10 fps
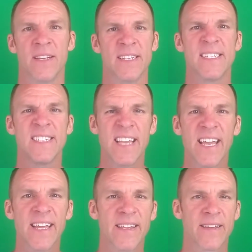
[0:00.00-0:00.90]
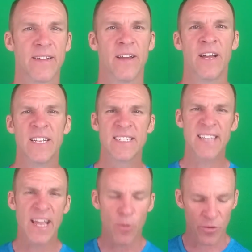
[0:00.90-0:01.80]
see it,
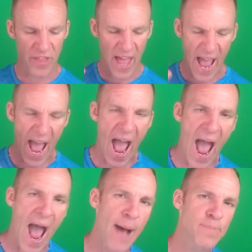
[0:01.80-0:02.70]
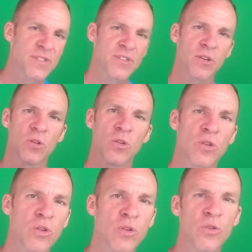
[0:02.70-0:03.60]
say it with the
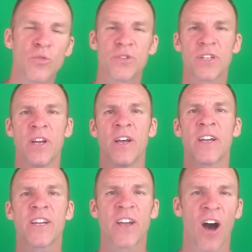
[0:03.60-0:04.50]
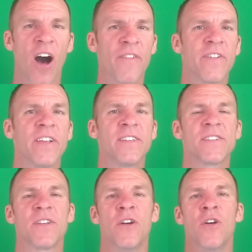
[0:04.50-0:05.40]
absolute
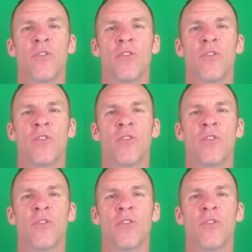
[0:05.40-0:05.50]
confidence,